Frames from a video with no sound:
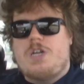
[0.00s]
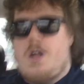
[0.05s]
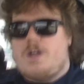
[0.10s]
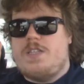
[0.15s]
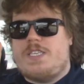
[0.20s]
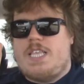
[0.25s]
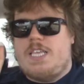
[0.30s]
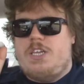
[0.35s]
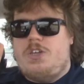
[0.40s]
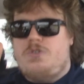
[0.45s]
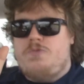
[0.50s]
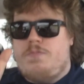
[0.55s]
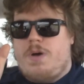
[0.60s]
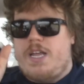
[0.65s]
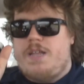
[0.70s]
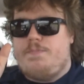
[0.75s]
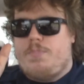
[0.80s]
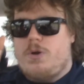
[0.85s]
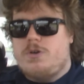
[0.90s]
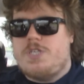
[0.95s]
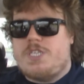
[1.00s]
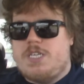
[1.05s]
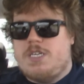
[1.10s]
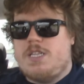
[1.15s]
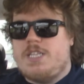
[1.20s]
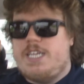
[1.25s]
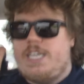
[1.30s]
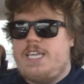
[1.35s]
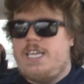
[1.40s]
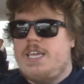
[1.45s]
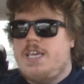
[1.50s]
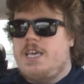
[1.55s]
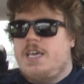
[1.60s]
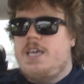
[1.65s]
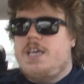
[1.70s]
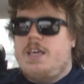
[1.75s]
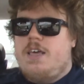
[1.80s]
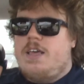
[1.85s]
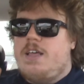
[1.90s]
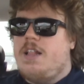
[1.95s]
cards that you might personally
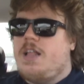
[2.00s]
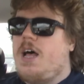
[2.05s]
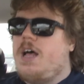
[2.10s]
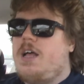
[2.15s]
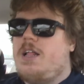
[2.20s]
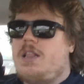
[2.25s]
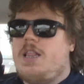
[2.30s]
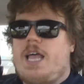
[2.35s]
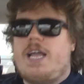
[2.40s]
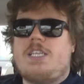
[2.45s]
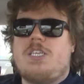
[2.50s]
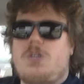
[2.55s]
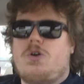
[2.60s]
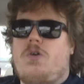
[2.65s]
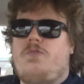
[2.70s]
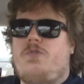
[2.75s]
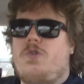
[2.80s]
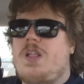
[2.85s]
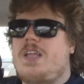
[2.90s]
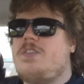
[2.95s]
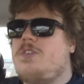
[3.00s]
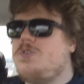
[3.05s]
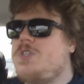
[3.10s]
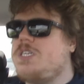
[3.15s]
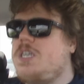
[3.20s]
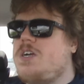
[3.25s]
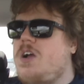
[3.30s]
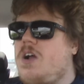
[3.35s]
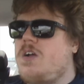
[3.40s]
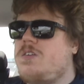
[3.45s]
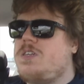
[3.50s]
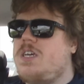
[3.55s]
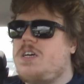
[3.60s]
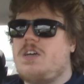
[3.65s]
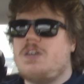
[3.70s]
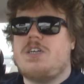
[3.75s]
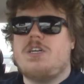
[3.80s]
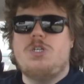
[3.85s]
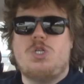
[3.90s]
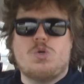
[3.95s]
like to go for. Like there's a card,
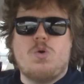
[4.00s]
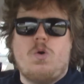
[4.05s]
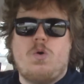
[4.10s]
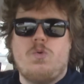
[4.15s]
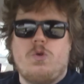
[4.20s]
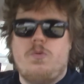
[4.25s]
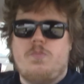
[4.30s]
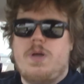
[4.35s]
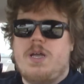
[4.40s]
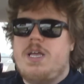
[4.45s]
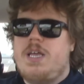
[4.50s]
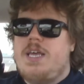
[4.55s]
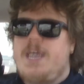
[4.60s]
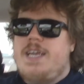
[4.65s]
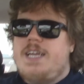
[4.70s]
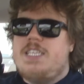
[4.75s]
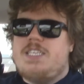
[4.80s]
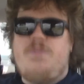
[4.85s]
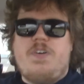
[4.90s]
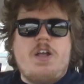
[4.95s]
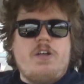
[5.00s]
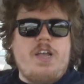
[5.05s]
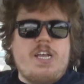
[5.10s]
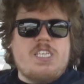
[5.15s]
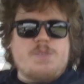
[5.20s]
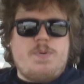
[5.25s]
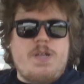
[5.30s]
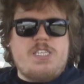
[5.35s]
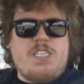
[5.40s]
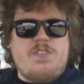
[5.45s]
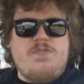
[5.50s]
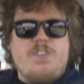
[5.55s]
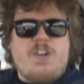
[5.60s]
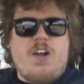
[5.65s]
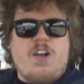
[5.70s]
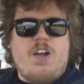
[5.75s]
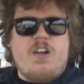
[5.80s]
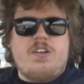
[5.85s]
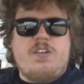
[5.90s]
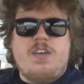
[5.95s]
Control Room. It's a very expensive
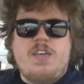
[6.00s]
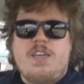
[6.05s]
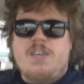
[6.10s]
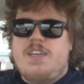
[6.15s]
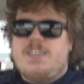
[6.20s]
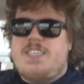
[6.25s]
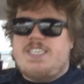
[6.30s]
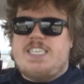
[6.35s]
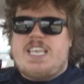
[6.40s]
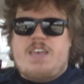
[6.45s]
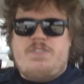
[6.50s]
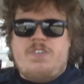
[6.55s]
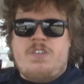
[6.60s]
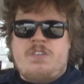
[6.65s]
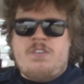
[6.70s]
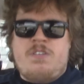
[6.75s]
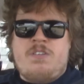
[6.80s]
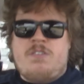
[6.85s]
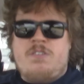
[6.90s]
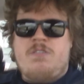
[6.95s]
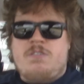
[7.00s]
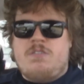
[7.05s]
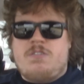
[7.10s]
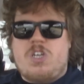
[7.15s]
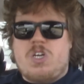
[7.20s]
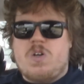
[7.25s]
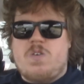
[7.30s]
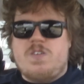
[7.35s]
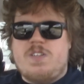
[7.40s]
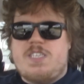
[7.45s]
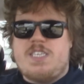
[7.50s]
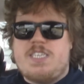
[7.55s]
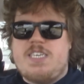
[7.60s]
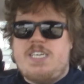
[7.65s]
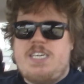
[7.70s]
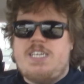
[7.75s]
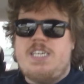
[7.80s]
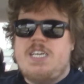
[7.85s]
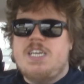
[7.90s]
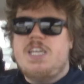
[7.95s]
card, 7
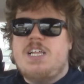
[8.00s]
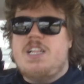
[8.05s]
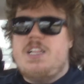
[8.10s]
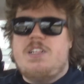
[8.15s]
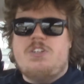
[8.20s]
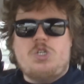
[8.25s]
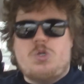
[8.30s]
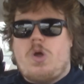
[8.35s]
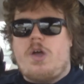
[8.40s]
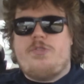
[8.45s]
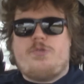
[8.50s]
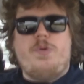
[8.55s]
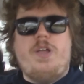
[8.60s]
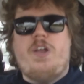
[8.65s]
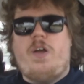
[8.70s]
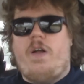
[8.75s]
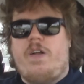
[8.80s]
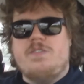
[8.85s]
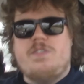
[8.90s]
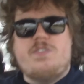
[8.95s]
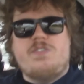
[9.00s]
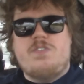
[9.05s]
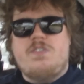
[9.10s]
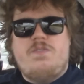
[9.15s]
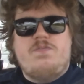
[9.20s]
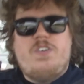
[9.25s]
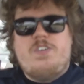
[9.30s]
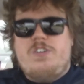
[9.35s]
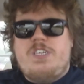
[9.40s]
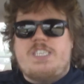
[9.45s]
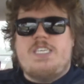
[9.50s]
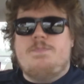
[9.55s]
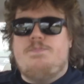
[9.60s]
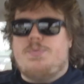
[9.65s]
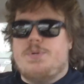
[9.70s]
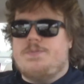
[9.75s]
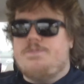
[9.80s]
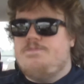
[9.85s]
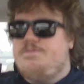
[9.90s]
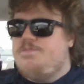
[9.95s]
currency, draw 3 cards. Very
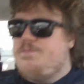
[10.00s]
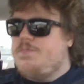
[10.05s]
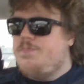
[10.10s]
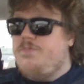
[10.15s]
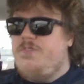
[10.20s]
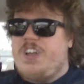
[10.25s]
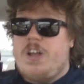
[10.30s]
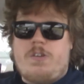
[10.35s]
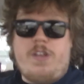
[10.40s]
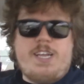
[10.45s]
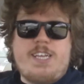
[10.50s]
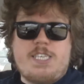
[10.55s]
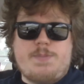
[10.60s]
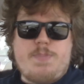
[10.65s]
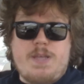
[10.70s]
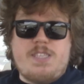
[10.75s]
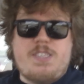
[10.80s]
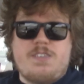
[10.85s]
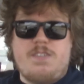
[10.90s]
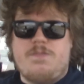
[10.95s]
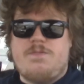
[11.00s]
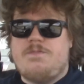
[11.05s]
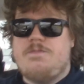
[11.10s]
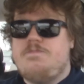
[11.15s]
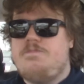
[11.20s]
simple, very expensive.